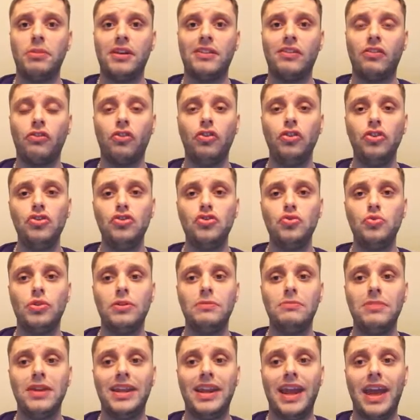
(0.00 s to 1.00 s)
Because as good as you
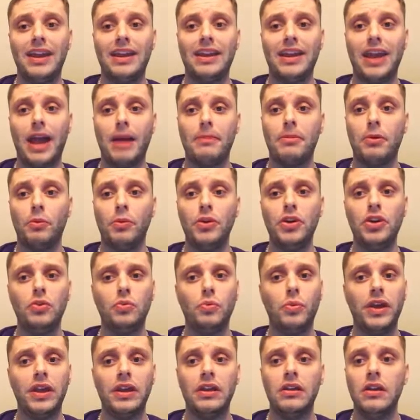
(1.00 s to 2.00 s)
can be at handicapping, we
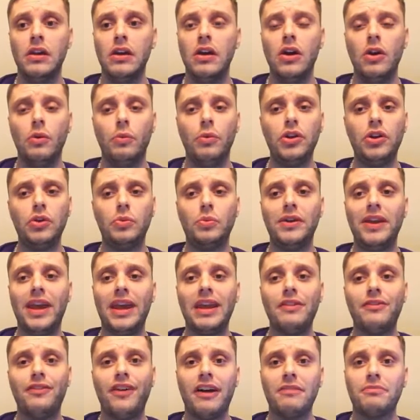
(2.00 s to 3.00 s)
could win
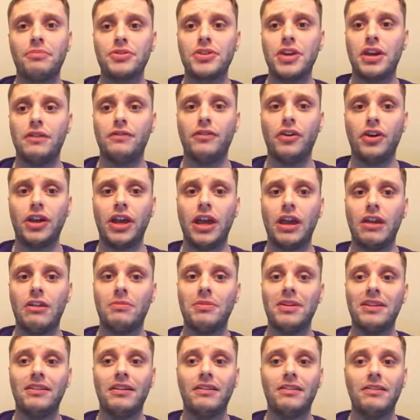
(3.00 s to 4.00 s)
85% of our games,
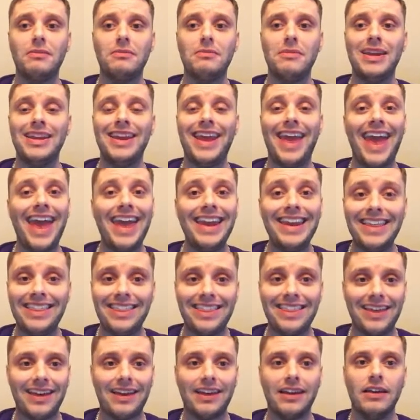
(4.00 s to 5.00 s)
but it doesn't mean
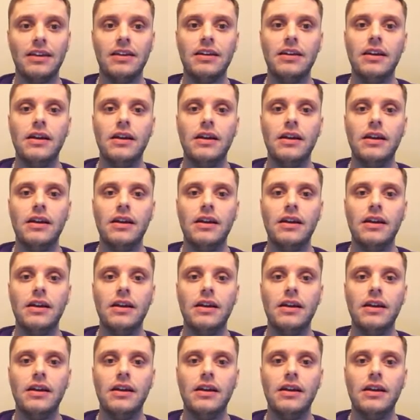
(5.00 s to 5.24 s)
anything